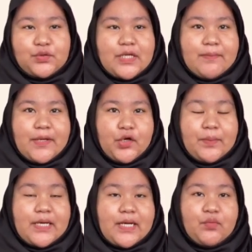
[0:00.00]
Today my
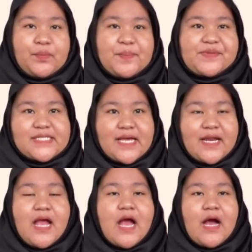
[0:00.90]
group and I will be present